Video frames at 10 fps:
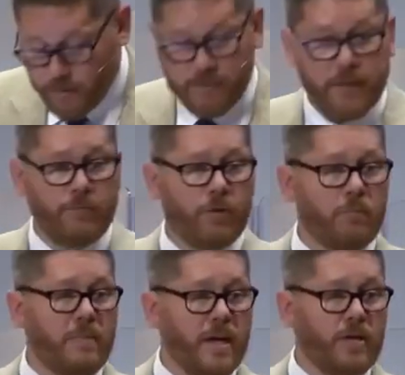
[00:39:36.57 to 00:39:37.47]
And several
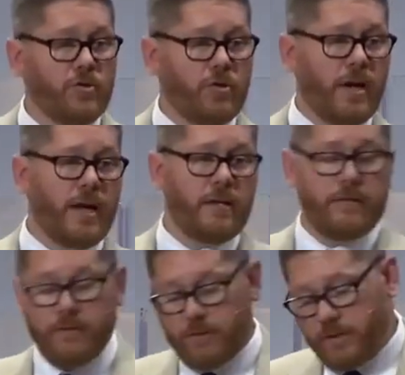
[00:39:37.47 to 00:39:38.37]
men tried
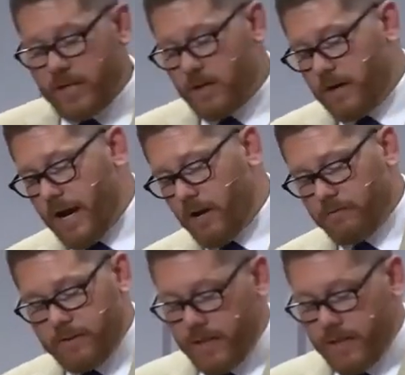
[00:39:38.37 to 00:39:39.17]
to get her out.